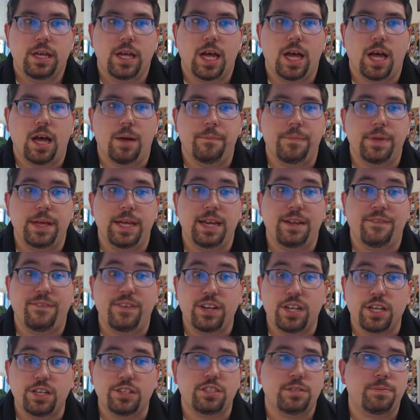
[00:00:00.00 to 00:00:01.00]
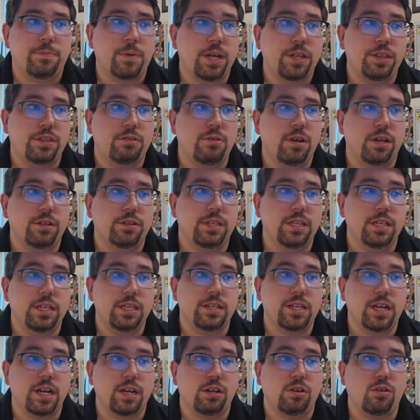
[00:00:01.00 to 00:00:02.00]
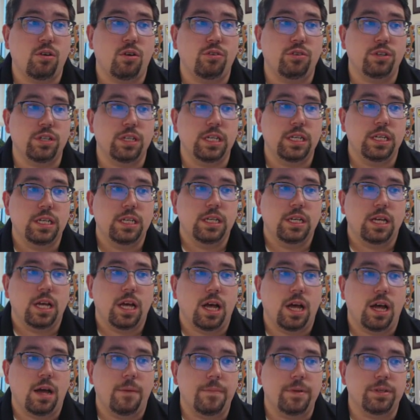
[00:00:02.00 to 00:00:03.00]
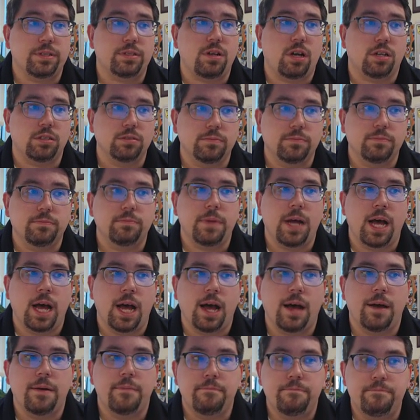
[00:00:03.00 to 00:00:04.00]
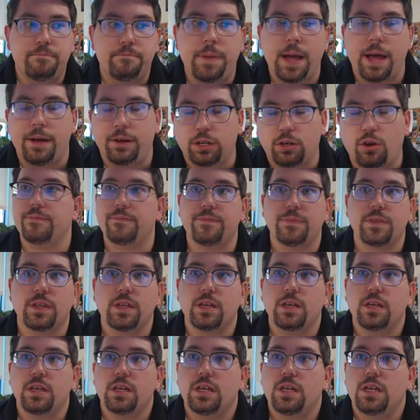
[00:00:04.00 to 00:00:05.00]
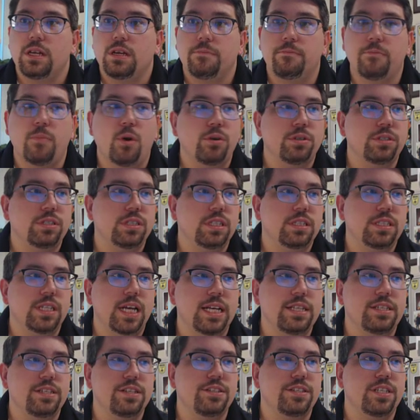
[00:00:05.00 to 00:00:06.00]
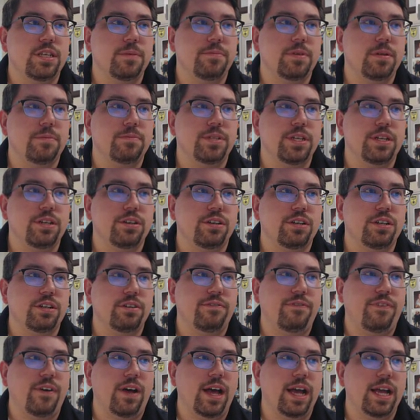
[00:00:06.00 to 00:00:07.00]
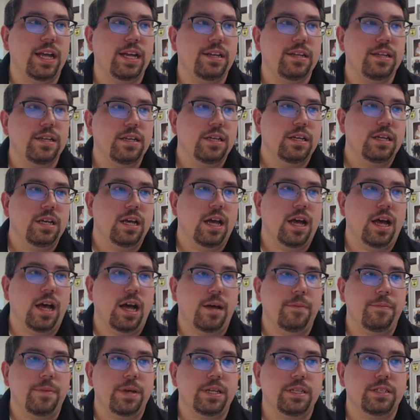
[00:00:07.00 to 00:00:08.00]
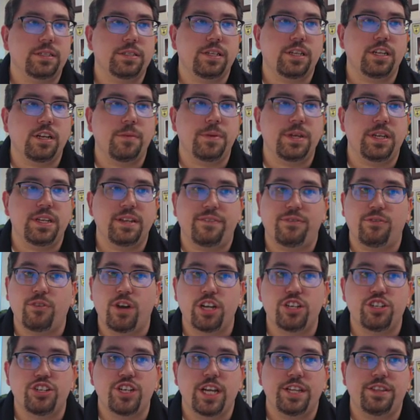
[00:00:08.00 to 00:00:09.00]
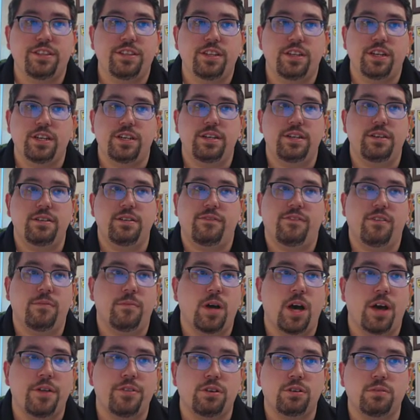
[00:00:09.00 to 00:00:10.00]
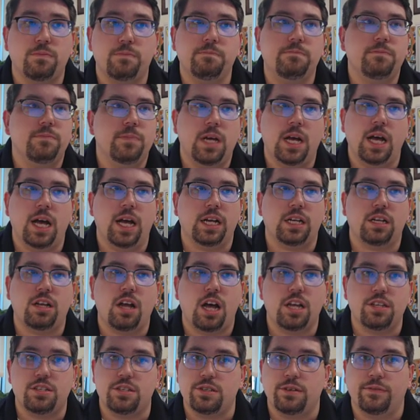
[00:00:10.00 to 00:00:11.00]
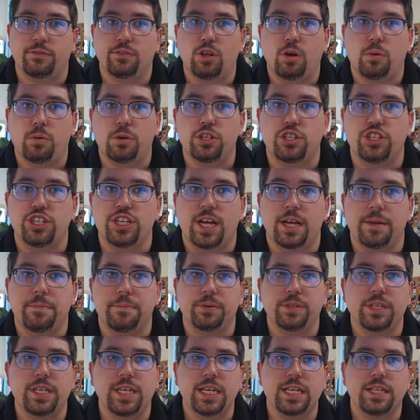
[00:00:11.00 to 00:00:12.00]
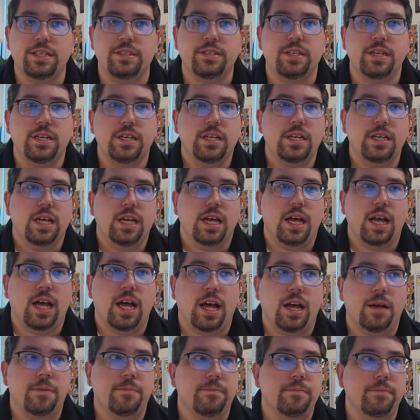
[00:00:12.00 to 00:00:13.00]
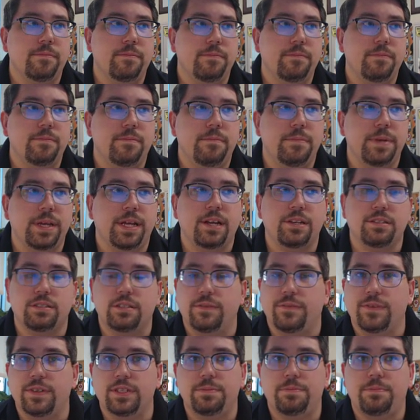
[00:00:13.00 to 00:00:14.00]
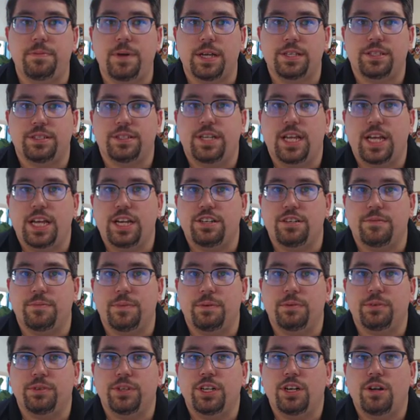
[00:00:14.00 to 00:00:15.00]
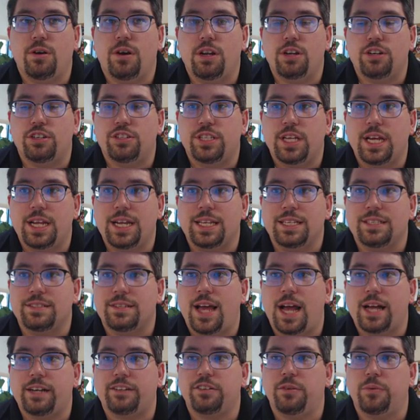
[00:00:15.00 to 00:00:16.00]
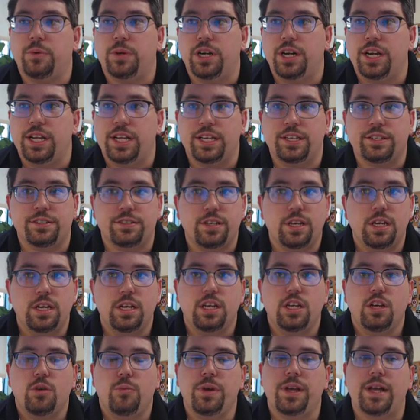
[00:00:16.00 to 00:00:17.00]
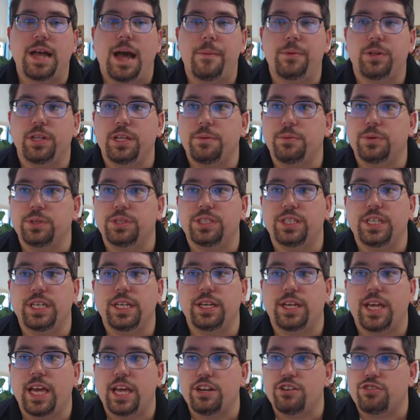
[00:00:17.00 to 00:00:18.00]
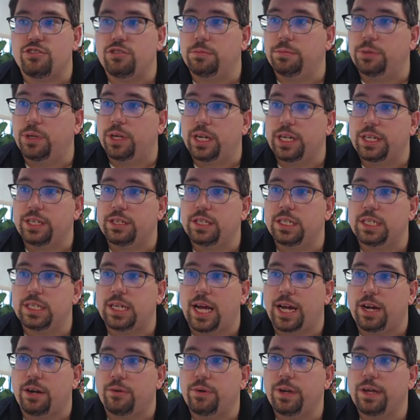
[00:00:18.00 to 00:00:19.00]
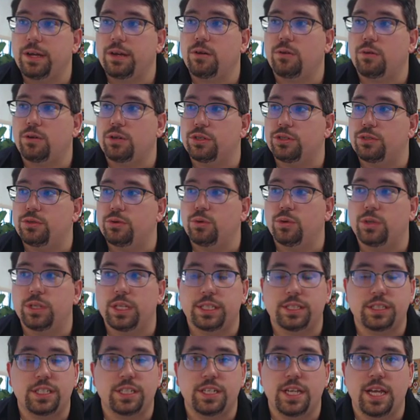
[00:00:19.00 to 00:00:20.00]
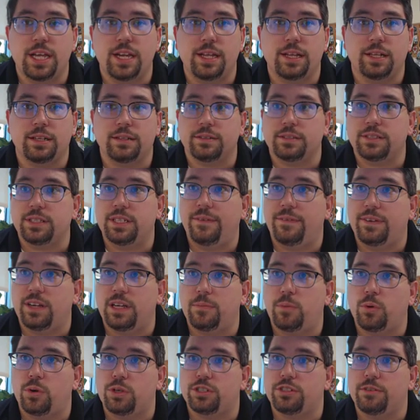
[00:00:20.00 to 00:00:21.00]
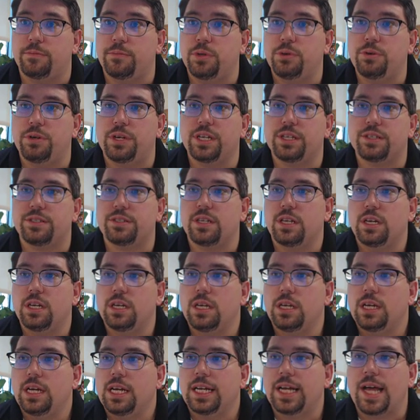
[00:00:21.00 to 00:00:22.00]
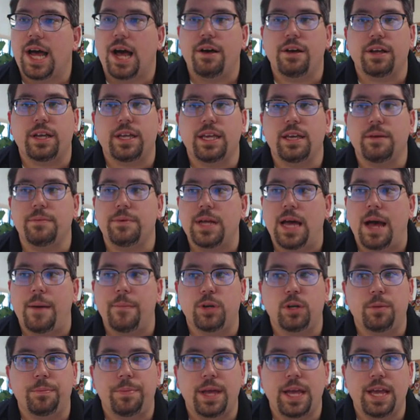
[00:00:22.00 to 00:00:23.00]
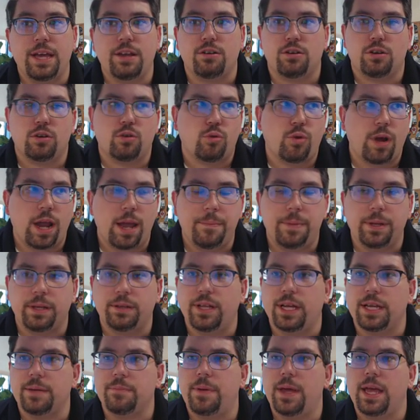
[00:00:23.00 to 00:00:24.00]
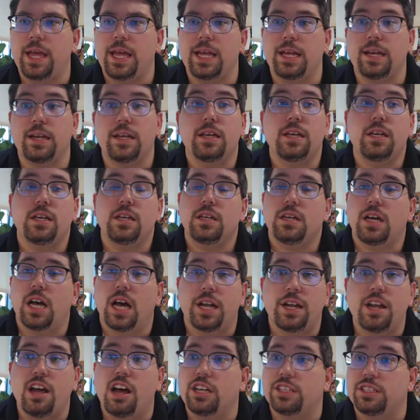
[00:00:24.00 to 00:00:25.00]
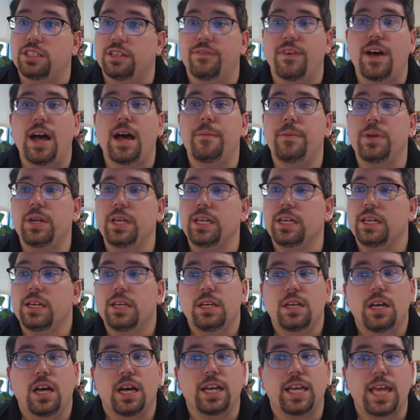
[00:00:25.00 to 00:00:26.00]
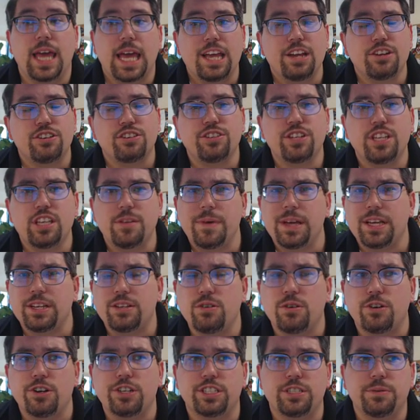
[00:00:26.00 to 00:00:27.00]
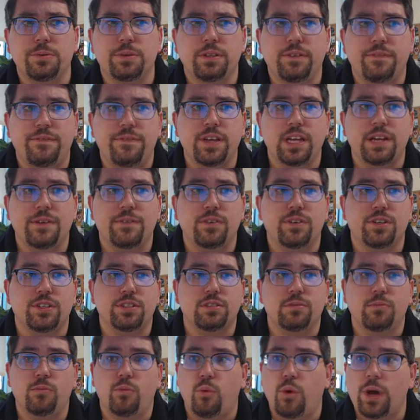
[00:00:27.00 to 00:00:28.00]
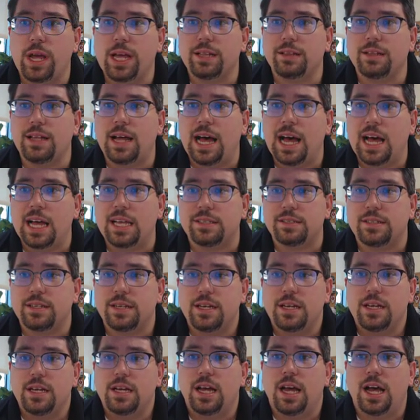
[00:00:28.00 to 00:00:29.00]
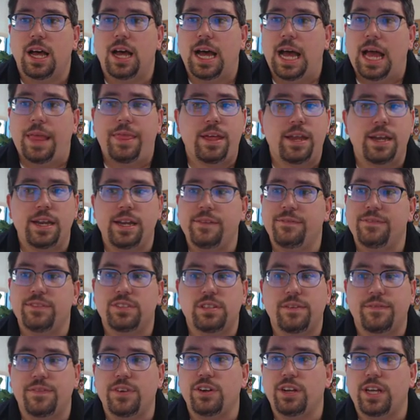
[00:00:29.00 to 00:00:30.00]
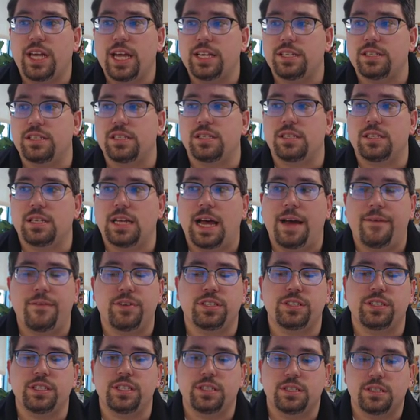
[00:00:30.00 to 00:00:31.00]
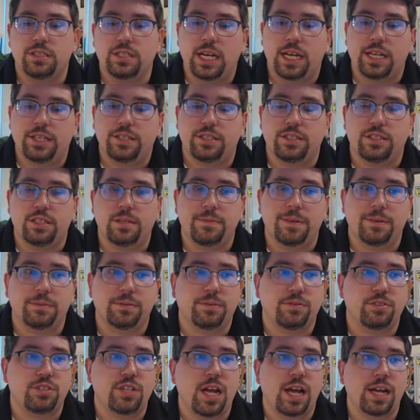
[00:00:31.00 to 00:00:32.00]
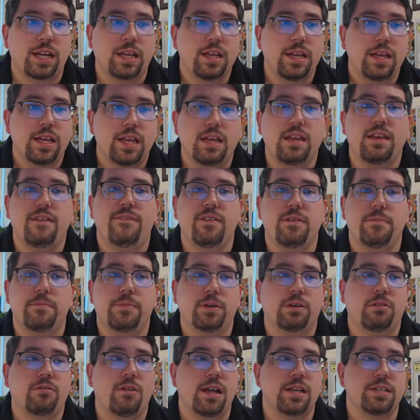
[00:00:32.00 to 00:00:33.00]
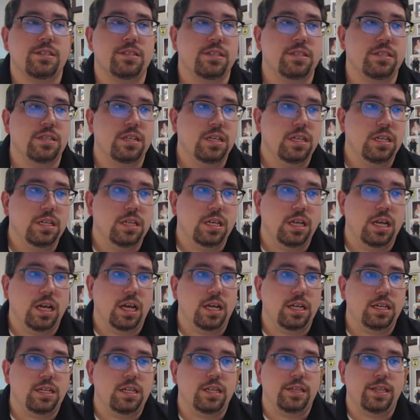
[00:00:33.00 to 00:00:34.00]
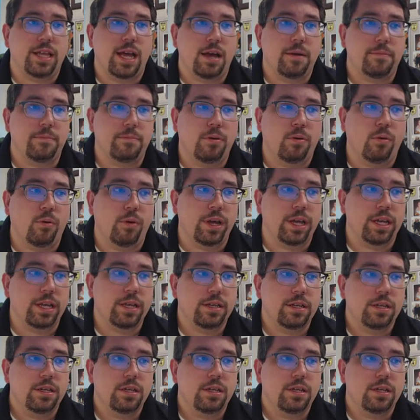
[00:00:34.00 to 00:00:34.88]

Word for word: Um, and if it does spread throughout the entire colon, um, it's called uh, pancolitis. Most of the signs and symptoms that you're going to find, um, it's going to be differentiated from other uh, causes of lower GI bleeds um, because of its presentation. We really don't understand exactly what it is. We commonly will see occasional bloody diarrhea or stool that's containing a significant portion of mucus, colicky abdominal pain or cramping like pain, uh, nausea, vomiting. Occasionally, you may notice it with a fever and some weight loss. Uh, and then, in severe cases, obviously, signs and symptoms of shock if it progresses uh, to that point.